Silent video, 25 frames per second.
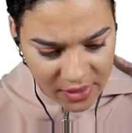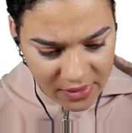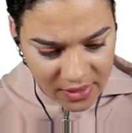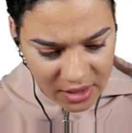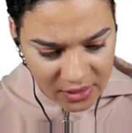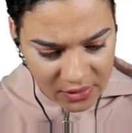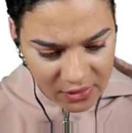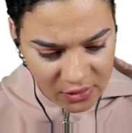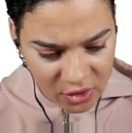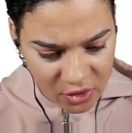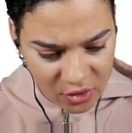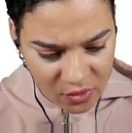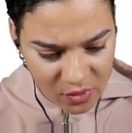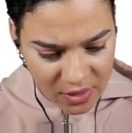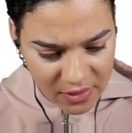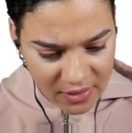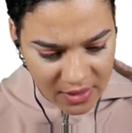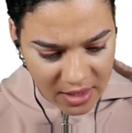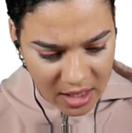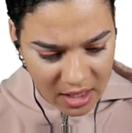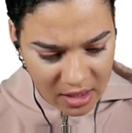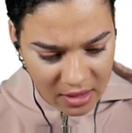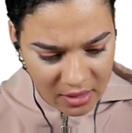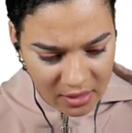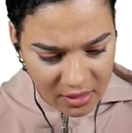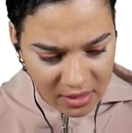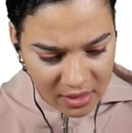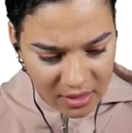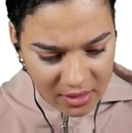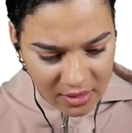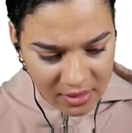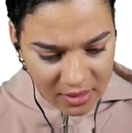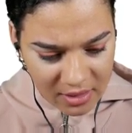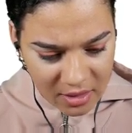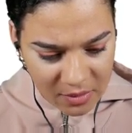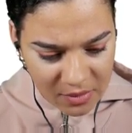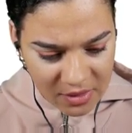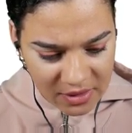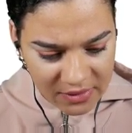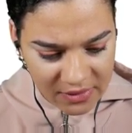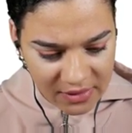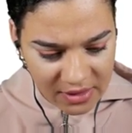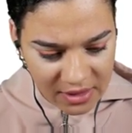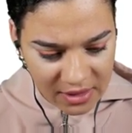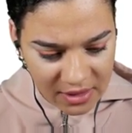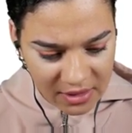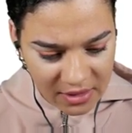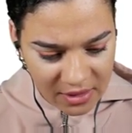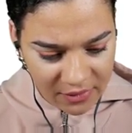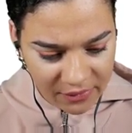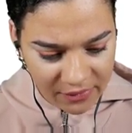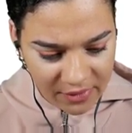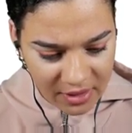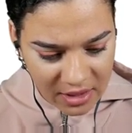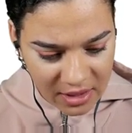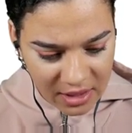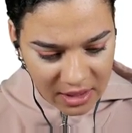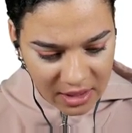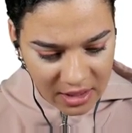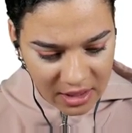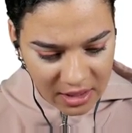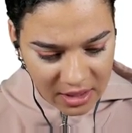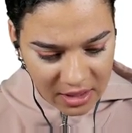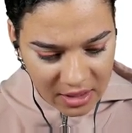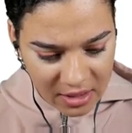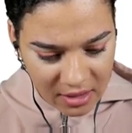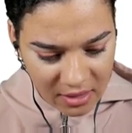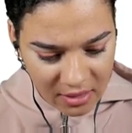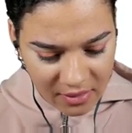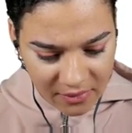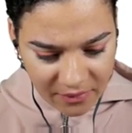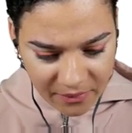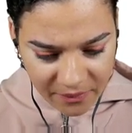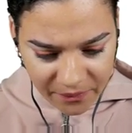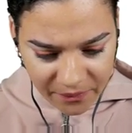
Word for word: that's doing that. Let me see if I can